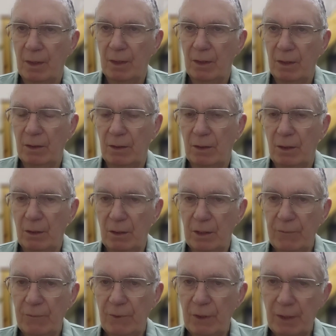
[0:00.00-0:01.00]
And I'll
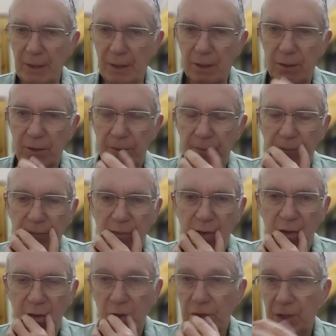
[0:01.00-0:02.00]
leave a link
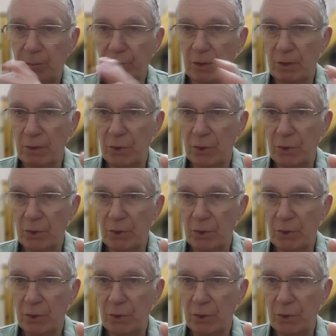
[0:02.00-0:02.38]
to something that